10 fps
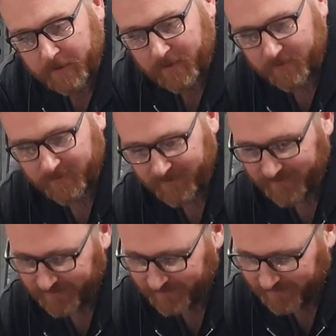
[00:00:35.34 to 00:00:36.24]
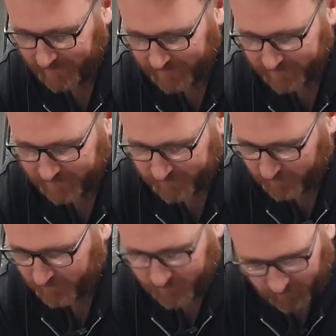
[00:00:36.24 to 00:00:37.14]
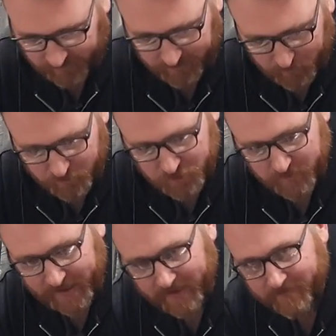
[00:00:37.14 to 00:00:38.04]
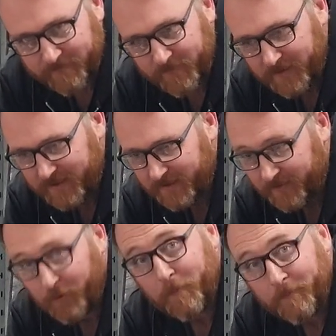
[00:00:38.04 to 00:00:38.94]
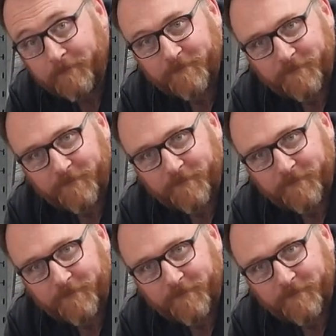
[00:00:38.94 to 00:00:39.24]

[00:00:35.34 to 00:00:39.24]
because it's just drained the mojo again. The loom.